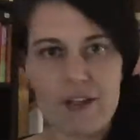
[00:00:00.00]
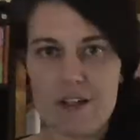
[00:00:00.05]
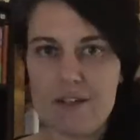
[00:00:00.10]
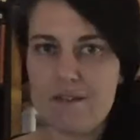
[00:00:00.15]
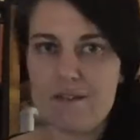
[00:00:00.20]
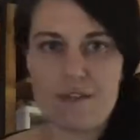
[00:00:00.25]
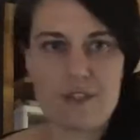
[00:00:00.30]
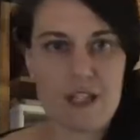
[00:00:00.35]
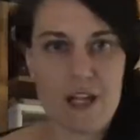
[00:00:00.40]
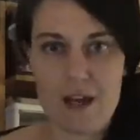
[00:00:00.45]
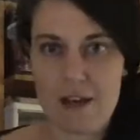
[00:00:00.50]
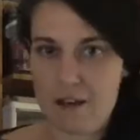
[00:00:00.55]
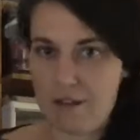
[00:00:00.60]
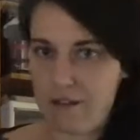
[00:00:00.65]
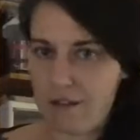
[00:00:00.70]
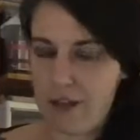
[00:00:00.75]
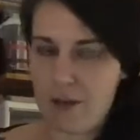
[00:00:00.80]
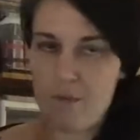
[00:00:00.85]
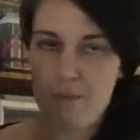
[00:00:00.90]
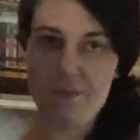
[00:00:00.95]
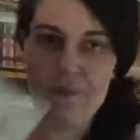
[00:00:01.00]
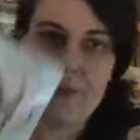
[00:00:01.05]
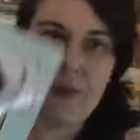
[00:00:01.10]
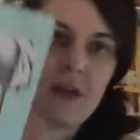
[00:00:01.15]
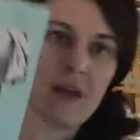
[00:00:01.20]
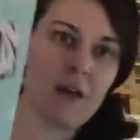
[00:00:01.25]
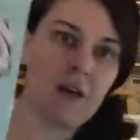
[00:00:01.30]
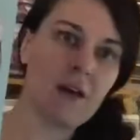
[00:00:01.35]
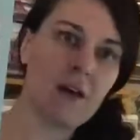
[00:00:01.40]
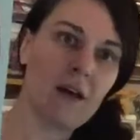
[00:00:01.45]
a ton of them
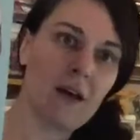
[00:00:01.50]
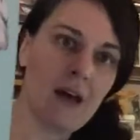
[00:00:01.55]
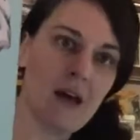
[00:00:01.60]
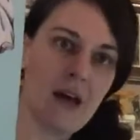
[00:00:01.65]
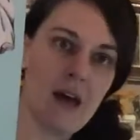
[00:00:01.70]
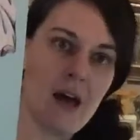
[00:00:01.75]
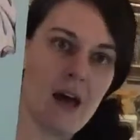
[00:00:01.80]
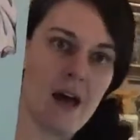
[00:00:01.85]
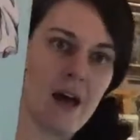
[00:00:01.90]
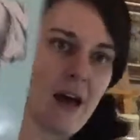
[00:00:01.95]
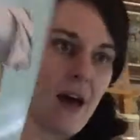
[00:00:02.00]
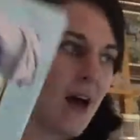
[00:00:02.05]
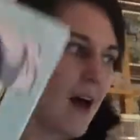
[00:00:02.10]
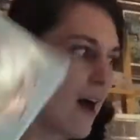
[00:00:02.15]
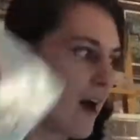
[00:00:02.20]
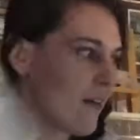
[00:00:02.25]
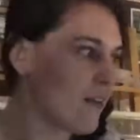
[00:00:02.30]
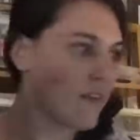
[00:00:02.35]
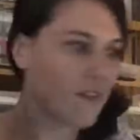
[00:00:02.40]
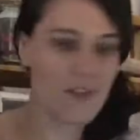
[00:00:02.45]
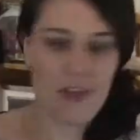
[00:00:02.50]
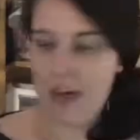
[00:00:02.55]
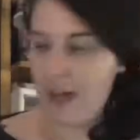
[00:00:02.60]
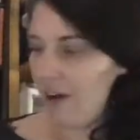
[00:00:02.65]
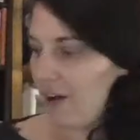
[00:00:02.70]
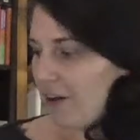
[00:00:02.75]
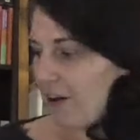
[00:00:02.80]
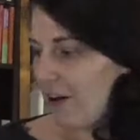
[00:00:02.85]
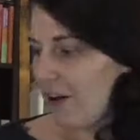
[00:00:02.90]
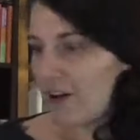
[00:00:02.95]
that
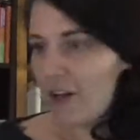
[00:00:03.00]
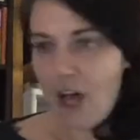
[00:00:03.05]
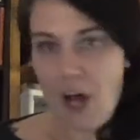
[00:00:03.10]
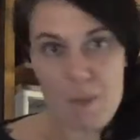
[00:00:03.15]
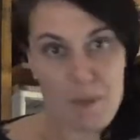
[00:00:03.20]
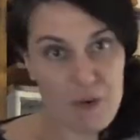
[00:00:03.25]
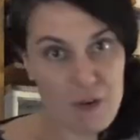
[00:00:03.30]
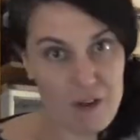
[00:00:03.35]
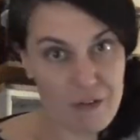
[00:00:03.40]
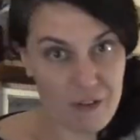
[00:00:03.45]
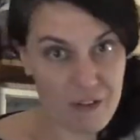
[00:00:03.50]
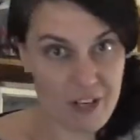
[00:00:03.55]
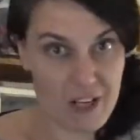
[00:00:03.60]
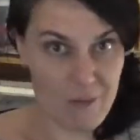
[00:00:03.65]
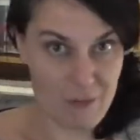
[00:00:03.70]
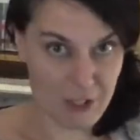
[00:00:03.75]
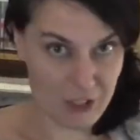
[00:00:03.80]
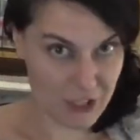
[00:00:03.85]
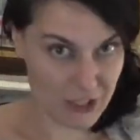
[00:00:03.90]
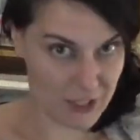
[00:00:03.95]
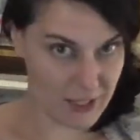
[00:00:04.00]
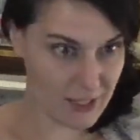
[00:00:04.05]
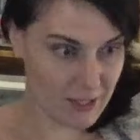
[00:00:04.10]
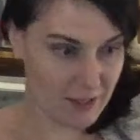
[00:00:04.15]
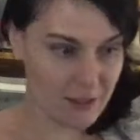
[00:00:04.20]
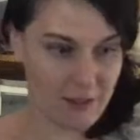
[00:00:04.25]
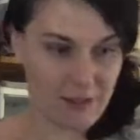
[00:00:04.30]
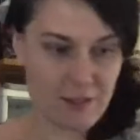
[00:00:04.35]
are all copyright free images.